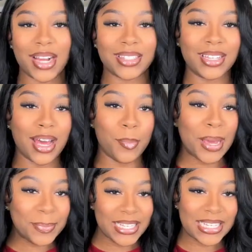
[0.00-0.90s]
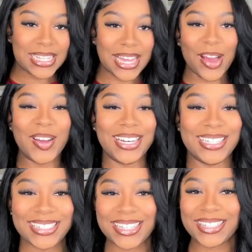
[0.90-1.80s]
I took my pins out and
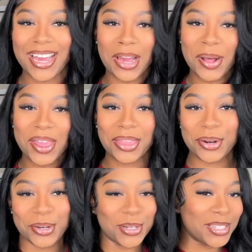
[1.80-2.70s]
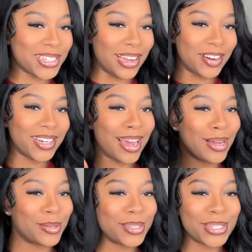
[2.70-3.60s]
this is how the curls turned
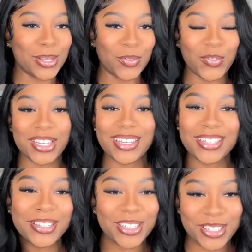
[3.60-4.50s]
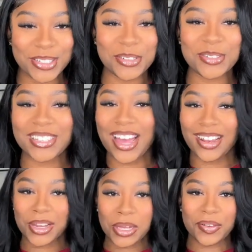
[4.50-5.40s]
out. So freaking cute. I
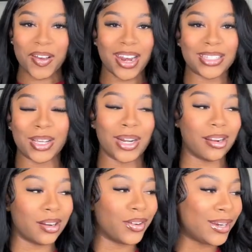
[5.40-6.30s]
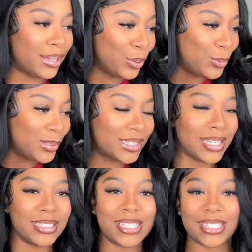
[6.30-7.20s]
love how they turned out. They're very loose
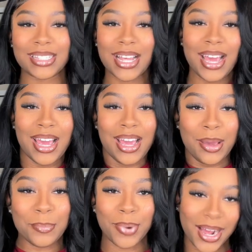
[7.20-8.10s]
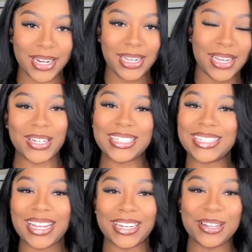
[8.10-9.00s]
and just body. This is
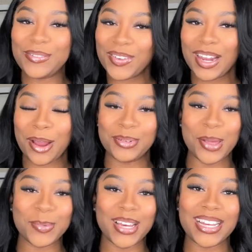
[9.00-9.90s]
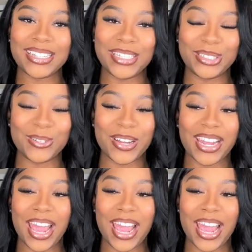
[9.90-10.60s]
the end of the video. I really hope you guys enjoyed it.